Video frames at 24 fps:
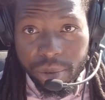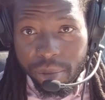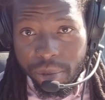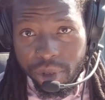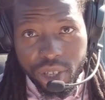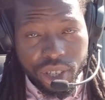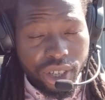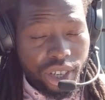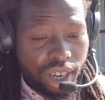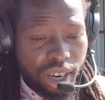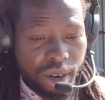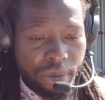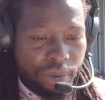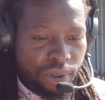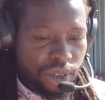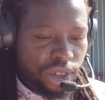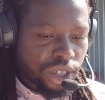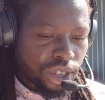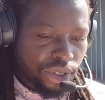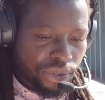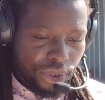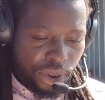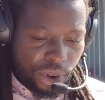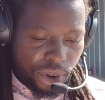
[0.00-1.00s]
let me shut up
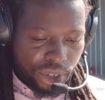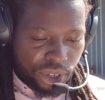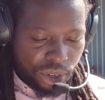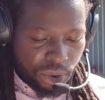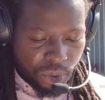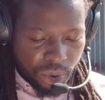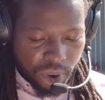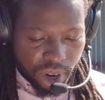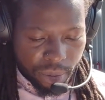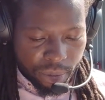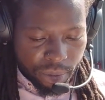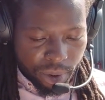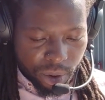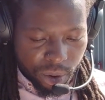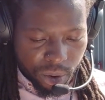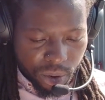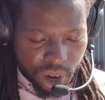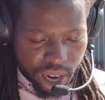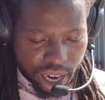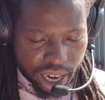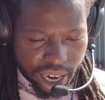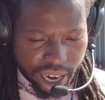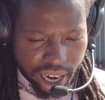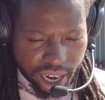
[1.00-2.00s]
and just focus on what I'm doing
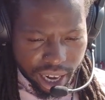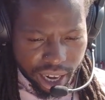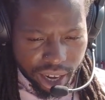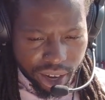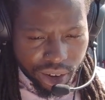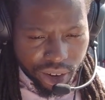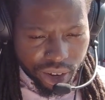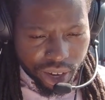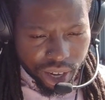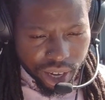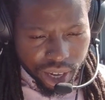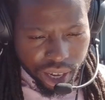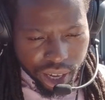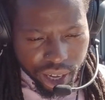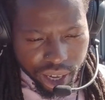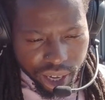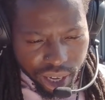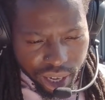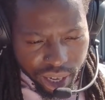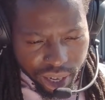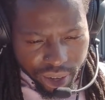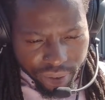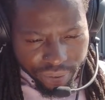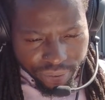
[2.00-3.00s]
right now.
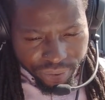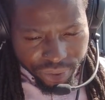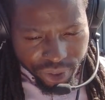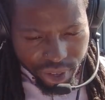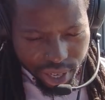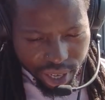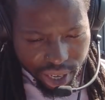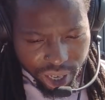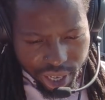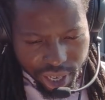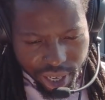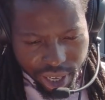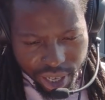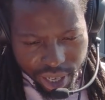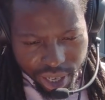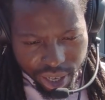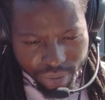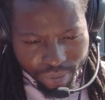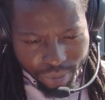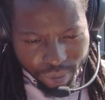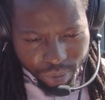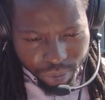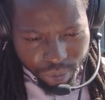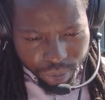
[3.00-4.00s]

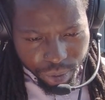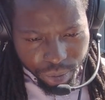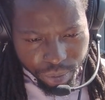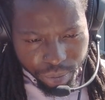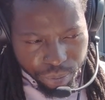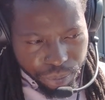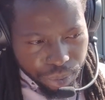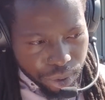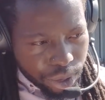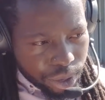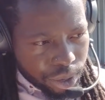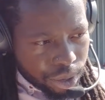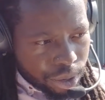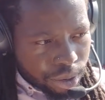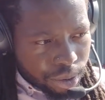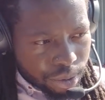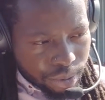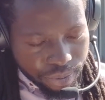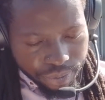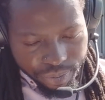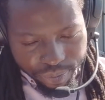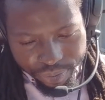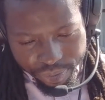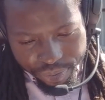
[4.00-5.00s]
Boom, boom,
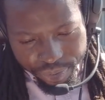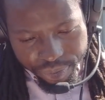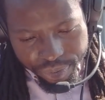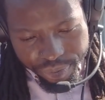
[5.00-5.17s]
boom.